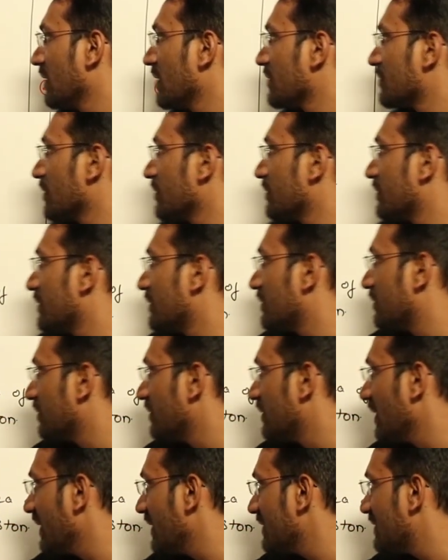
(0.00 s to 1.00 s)
so
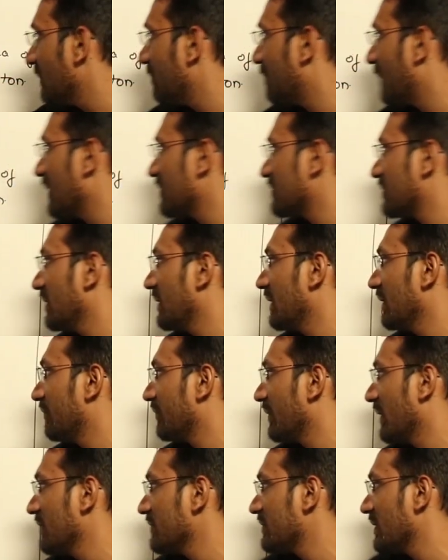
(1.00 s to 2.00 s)
there is a pressure
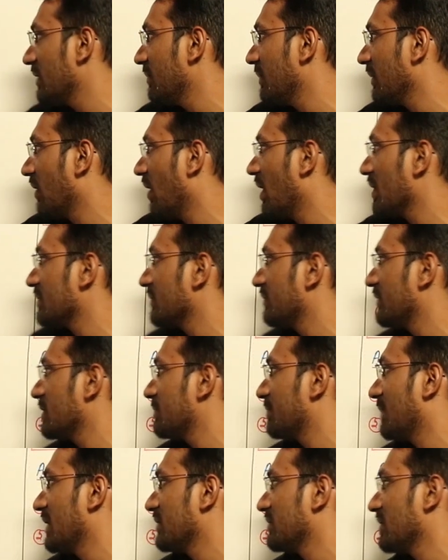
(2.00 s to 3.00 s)
difference, and because of this
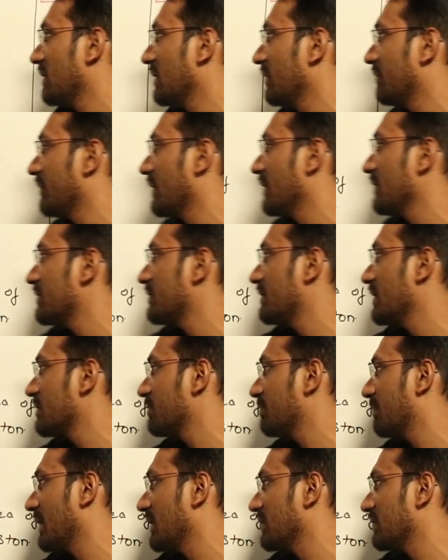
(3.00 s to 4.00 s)
pressure difference, this
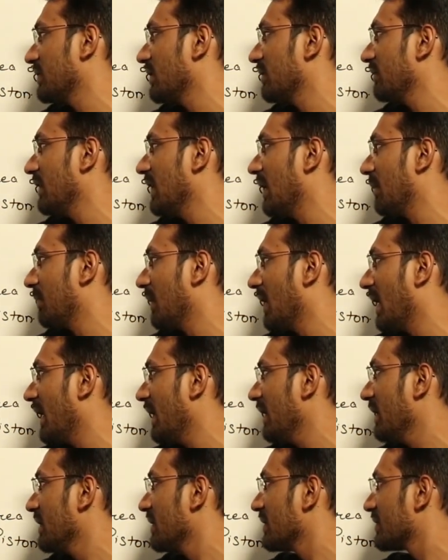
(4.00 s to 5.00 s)
pressure will
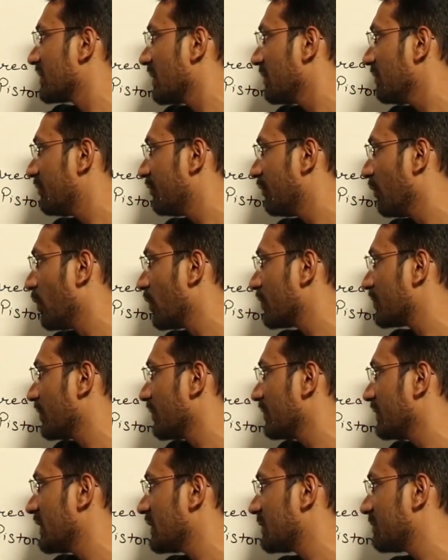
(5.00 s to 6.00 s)
apply some force
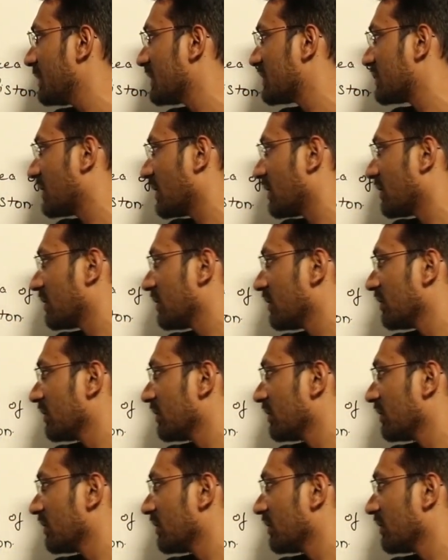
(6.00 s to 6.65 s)
on this piston.